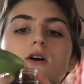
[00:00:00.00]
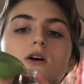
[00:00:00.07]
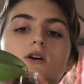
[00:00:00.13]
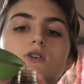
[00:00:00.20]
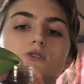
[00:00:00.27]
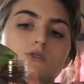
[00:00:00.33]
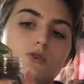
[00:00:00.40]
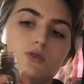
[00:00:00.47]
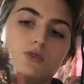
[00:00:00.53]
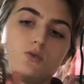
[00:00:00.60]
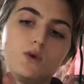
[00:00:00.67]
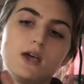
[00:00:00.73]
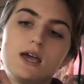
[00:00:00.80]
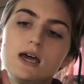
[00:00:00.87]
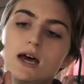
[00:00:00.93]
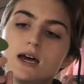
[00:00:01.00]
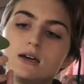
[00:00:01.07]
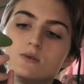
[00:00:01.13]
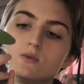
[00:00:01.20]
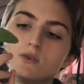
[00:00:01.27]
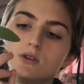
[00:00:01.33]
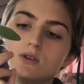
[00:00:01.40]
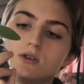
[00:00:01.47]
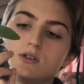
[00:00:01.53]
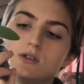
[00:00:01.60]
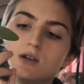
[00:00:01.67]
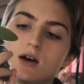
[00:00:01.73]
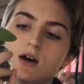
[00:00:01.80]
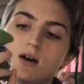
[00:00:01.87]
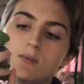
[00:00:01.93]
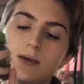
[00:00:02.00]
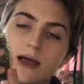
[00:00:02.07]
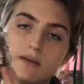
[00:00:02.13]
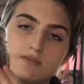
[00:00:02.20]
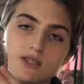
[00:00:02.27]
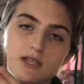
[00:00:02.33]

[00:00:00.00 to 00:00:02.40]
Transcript: So the way I would empty